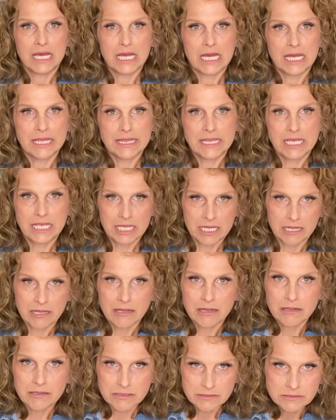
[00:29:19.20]
I think
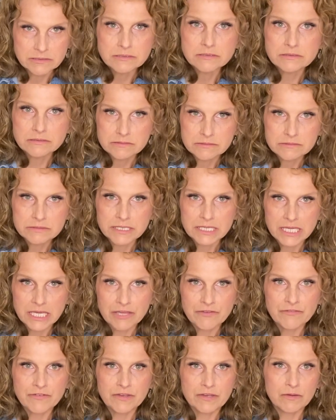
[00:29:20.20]
I'll
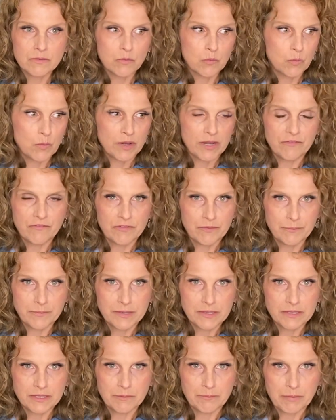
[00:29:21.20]
gift one of them
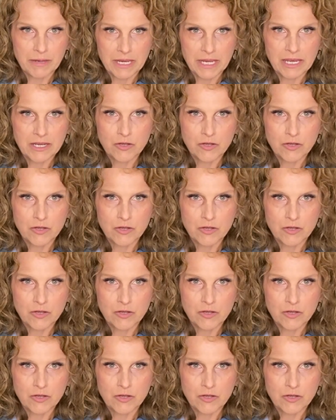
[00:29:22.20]
to somebody.